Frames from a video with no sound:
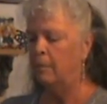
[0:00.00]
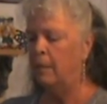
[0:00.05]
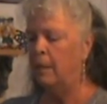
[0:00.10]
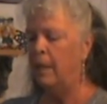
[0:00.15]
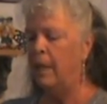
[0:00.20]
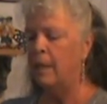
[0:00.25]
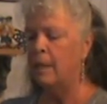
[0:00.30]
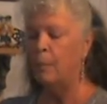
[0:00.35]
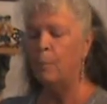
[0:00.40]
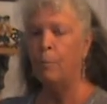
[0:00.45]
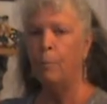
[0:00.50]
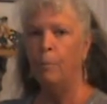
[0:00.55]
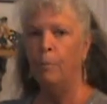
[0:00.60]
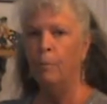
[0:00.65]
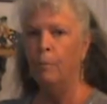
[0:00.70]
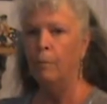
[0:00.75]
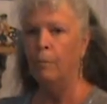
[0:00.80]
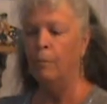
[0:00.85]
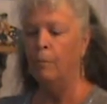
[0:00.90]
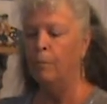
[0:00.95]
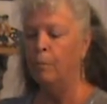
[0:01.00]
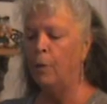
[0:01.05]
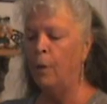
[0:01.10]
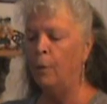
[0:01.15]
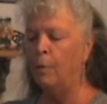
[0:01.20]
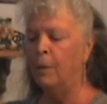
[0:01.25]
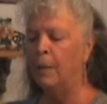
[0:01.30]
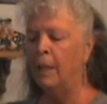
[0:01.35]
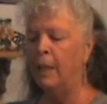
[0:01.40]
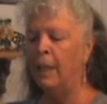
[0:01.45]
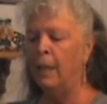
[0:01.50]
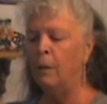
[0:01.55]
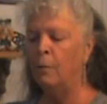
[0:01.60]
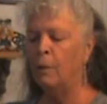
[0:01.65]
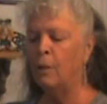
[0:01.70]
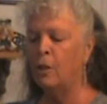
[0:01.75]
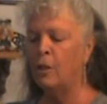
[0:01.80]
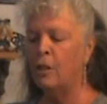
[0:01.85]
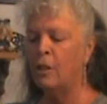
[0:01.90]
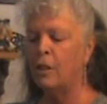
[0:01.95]
It has bromelain,
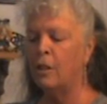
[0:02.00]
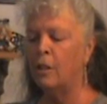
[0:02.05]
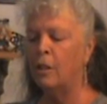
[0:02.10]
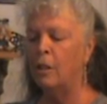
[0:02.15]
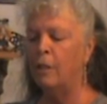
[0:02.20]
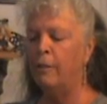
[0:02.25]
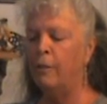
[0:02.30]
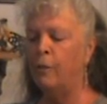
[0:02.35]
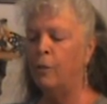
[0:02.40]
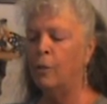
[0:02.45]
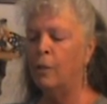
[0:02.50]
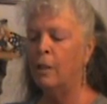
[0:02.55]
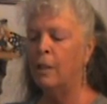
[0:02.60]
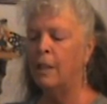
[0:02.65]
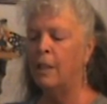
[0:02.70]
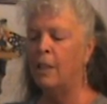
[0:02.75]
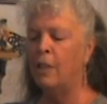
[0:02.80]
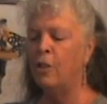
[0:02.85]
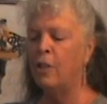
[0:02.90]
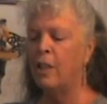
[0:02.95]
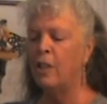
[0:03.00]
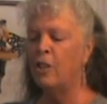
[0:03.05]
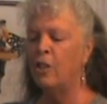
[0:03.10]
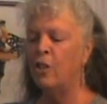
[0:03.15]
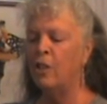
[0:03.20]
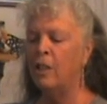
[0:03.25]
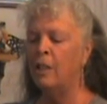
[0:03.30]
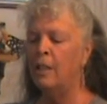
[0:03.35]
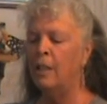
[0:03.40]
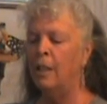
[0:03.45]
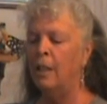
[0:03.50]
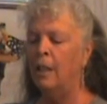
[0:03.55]
which is good for digestion,